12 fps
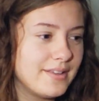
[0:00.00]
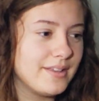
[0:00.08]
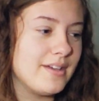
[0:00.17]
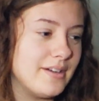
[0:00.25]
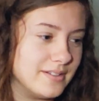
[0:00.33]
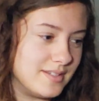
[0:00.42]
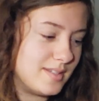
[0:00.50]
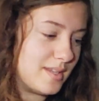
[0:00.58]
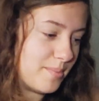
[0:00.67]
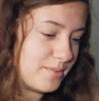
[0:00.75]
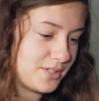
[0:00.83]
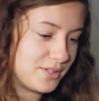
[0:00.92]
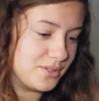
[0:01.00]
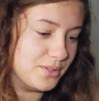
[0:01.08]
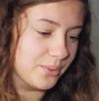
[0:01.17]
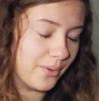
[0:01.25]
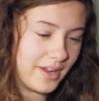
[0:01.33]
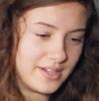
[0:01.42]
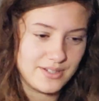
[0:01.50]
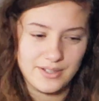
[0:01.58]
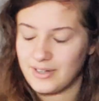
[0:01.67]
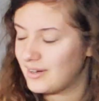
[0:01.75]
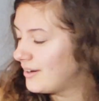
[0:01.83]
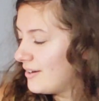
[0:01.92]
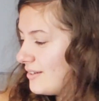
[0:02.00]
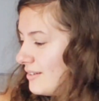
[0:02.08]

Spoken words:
concept grinder.